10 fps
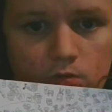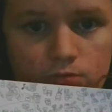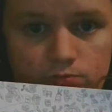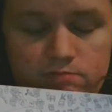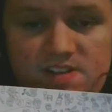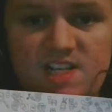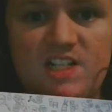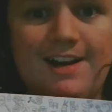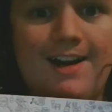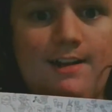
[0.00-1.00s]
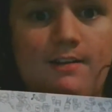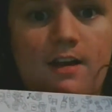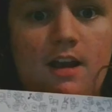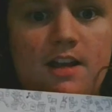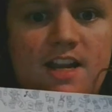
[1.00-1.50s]
redone.
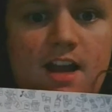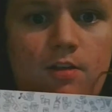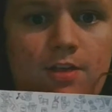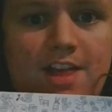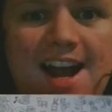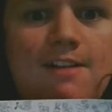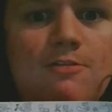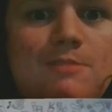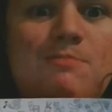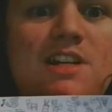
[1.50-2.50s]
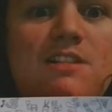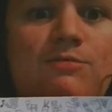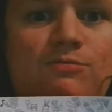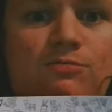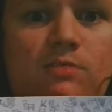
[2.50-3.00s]
Now that would be a
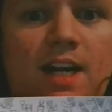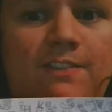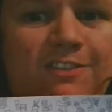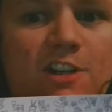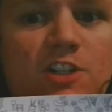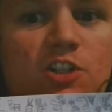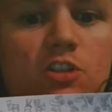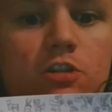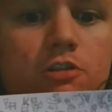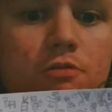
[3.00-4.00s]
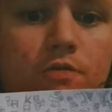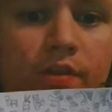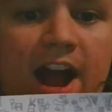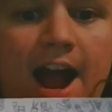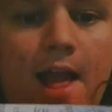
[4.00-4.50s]
reference to that